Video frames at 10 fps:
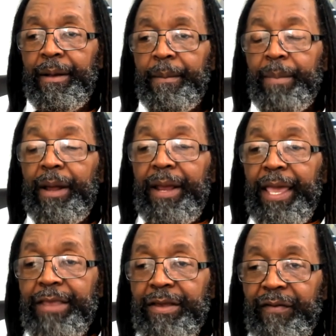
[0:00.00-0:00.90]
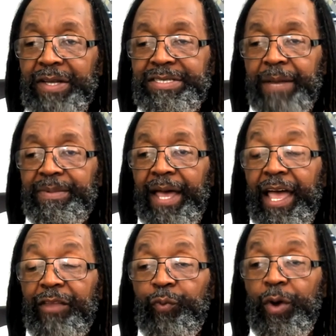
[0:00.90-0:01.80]
But each of us
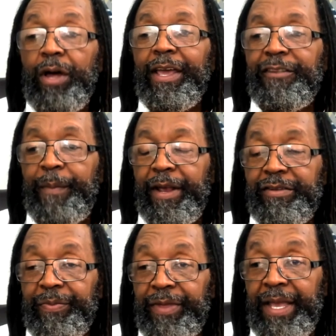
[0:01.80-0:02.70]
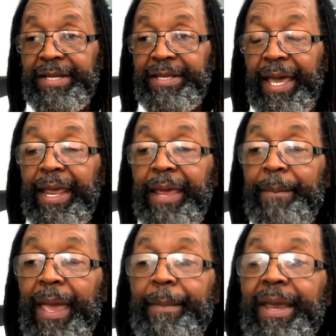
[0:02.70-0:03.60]
sometimes will experience some things that it
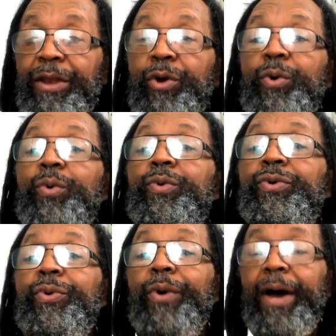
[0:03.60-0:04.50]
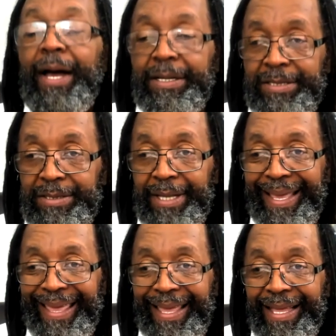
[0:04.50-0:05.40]
may be new to us,
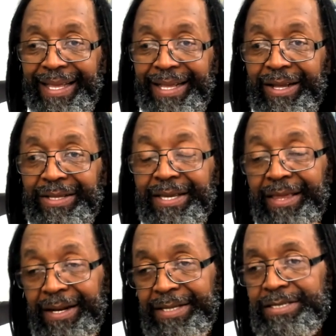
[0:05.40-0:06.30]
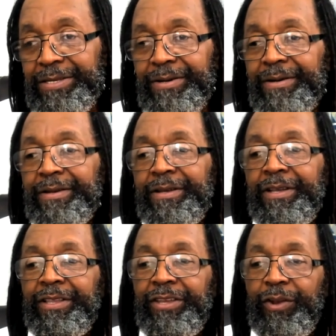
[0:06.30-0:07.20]
to the listener,
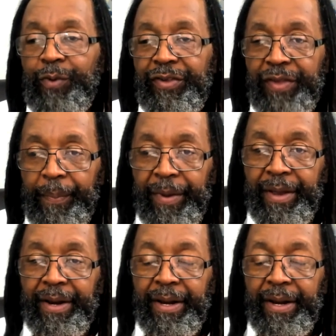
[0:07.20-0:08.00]
to the recipient.